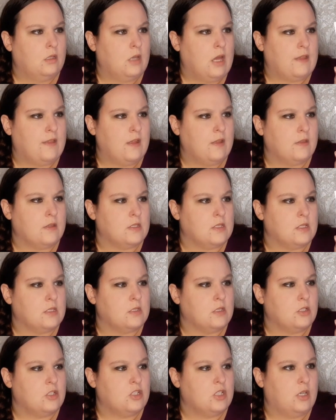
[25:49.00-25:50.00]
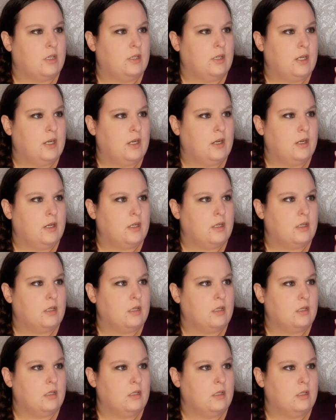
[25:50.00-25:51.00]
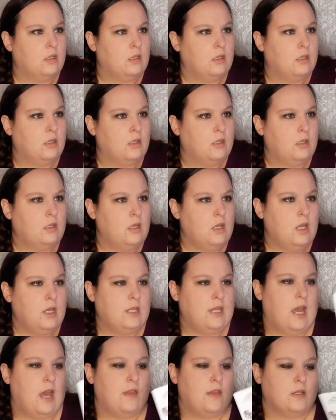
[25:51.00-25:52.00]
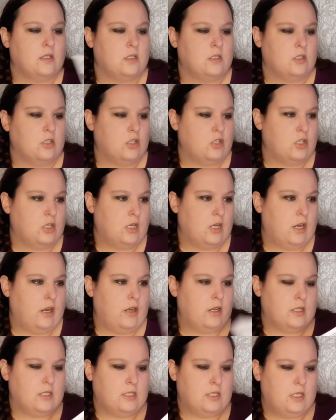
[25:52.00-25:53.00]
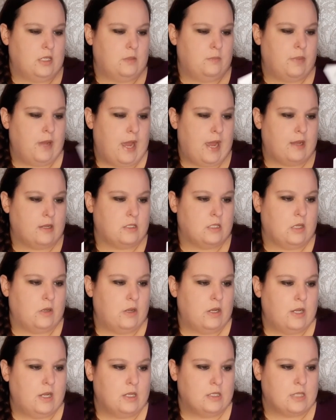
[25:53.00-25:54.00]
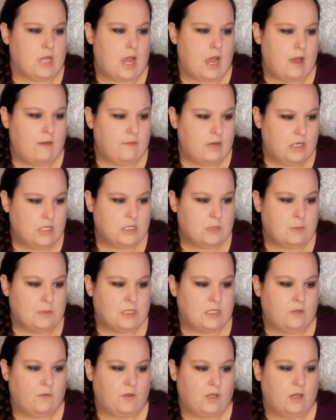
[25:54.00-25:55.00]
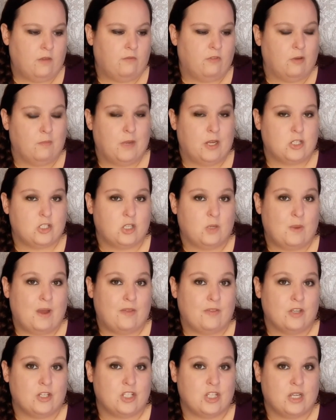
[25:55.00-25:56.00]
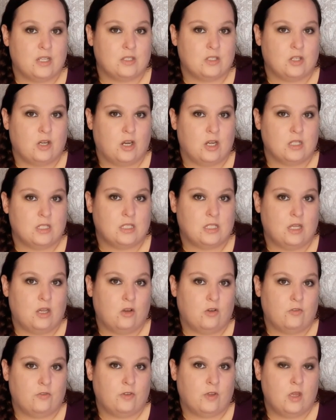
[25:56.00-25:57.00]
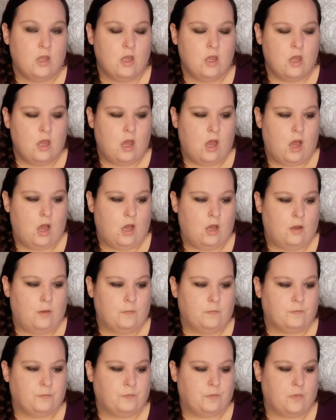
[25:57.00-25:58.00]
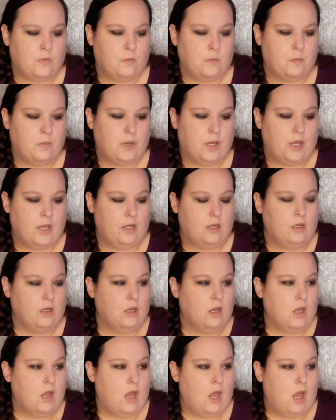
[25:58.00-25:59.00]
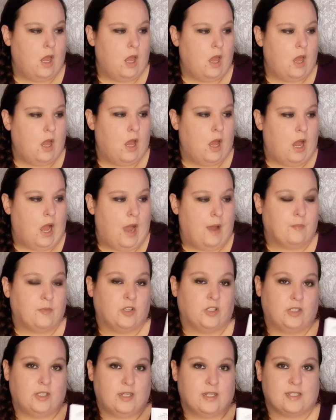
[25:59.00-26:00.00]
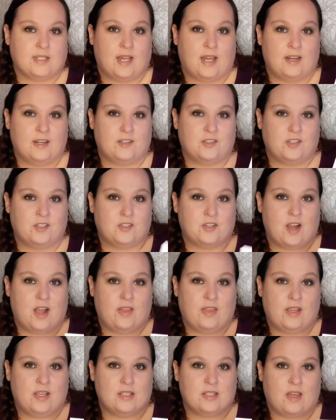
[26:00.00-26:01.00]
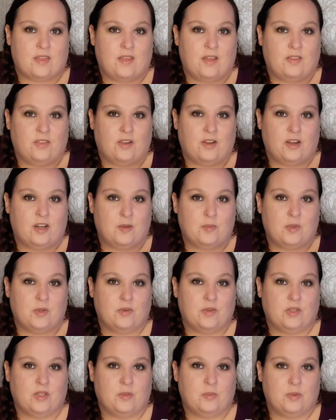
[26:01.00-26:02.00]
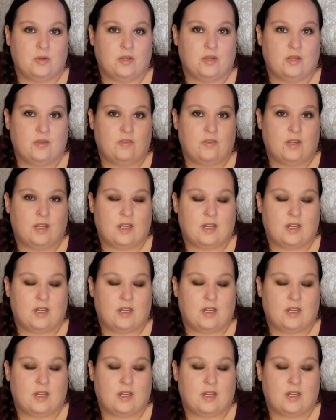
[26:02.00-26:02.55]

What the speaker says: I think this is a generic. Yeah, this is a generic seed pack, so it doesn't have any specific information about the Jetstar itself. But I'm really excited to try these. I think they're going to be really prolific,